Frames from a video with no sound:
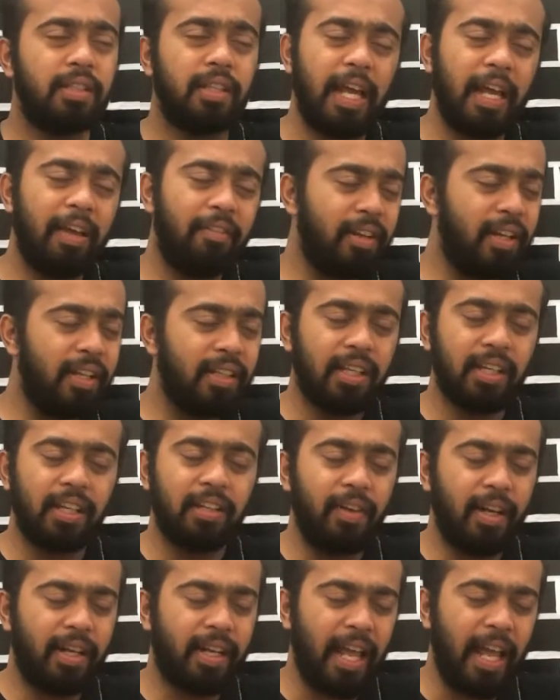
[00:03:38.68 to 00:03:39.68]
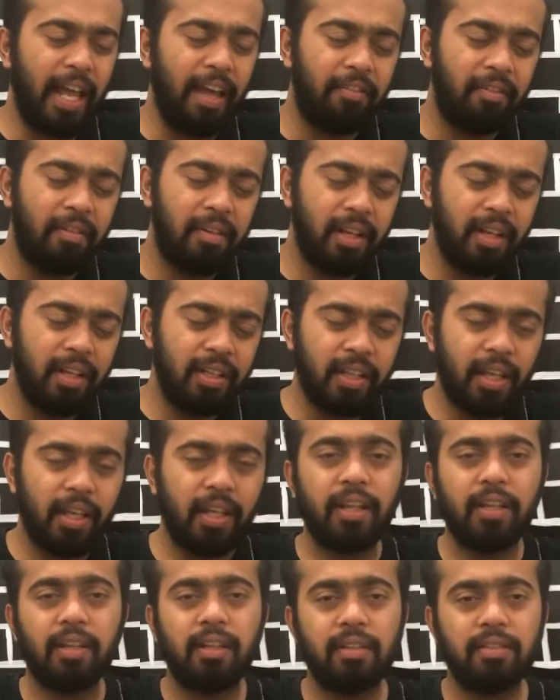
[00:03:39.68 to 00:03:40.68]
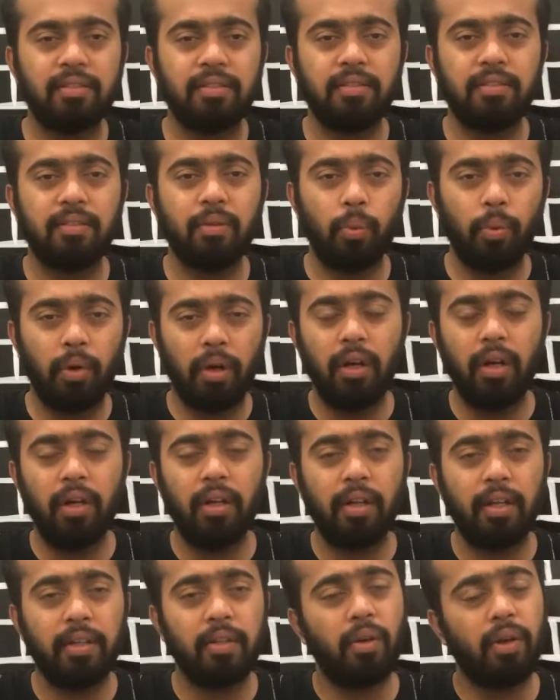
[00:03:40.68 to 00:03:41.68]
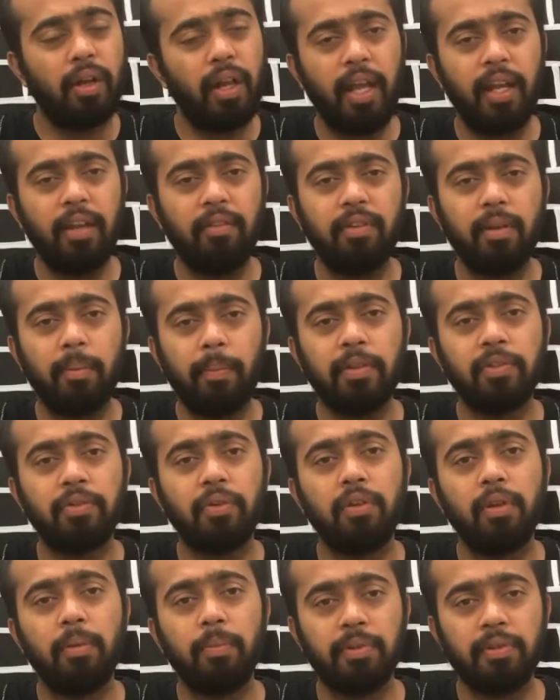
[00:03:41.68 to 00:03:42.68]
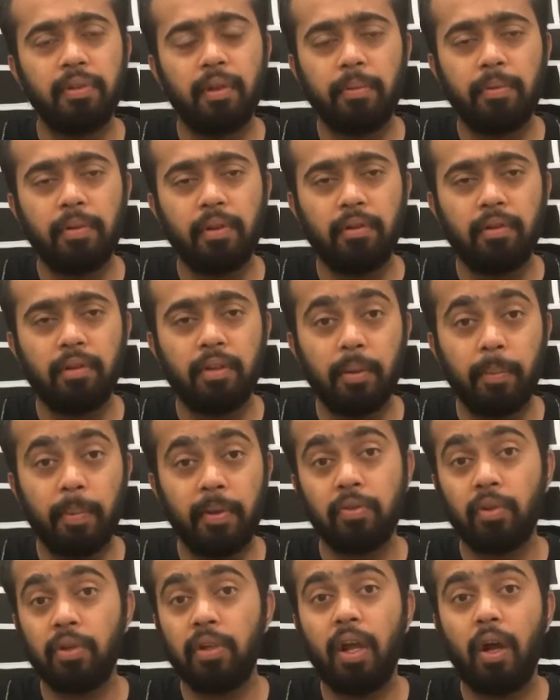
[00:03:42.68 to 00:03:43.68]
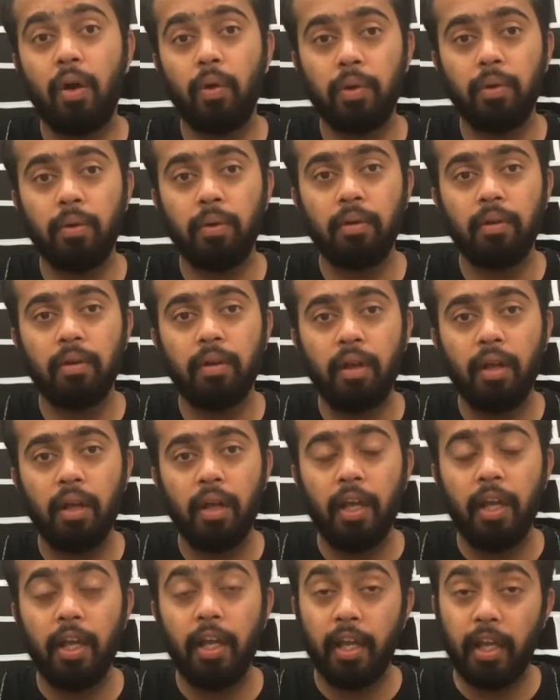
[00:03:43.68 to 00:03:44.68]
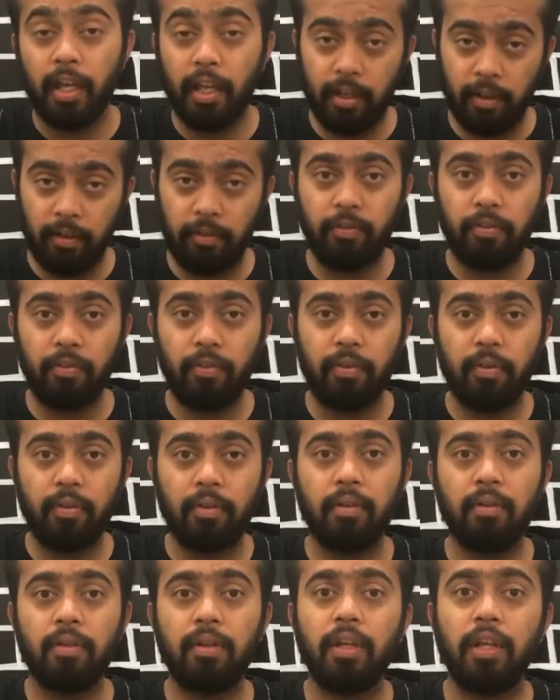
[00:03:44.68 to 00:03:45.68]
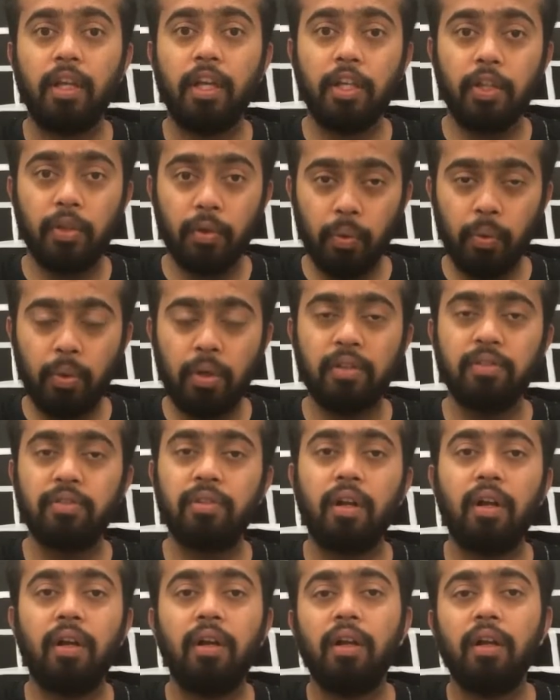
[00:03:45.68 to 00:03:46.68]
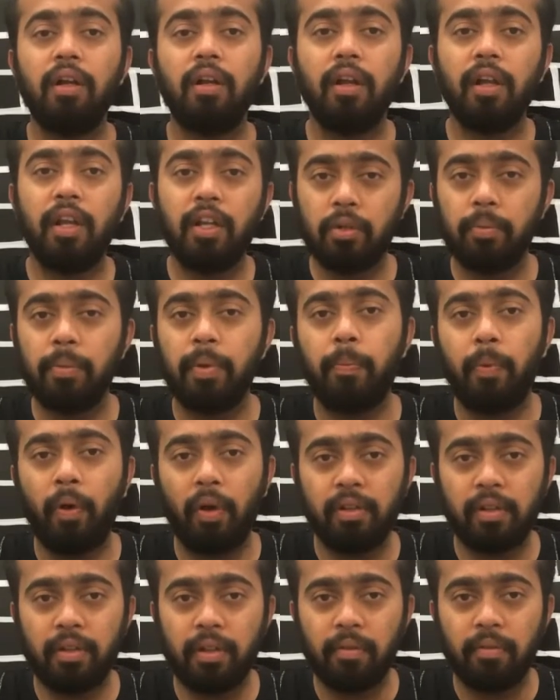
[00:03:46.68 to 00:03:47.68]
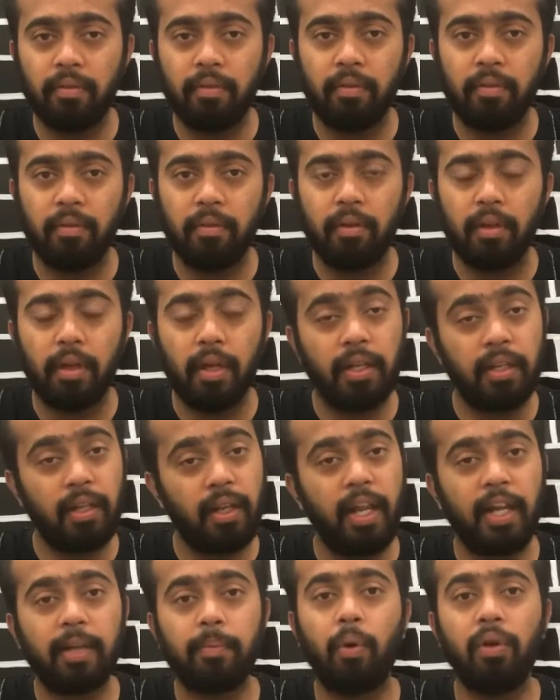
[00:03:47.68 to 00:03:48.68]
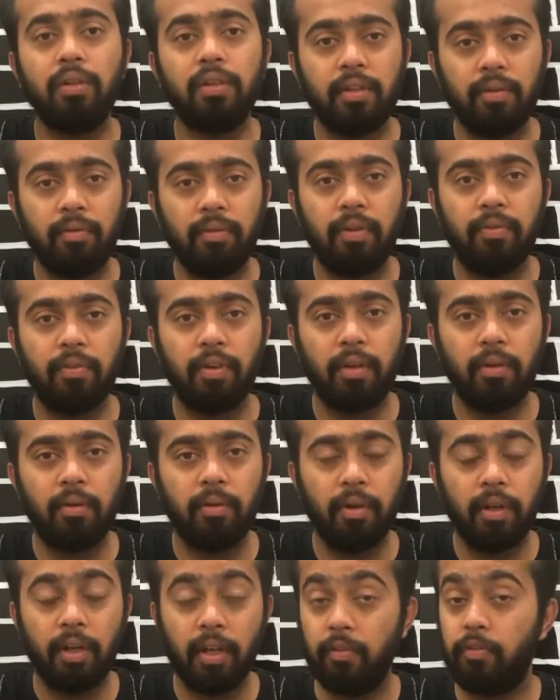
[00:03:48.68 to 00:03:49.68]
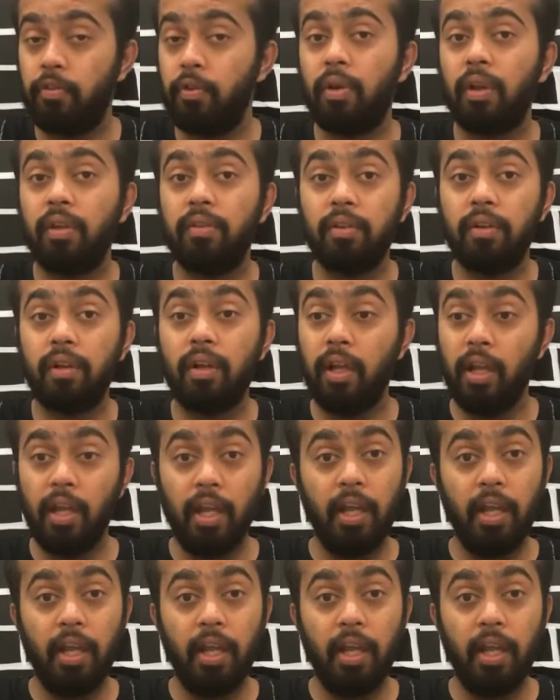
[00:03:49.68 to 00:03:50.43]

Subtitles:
everything, in fact, everything in this world, in your life, depends on your perception, depends on your outlook. If you consider it to be positive, it will act positively for you. If you consider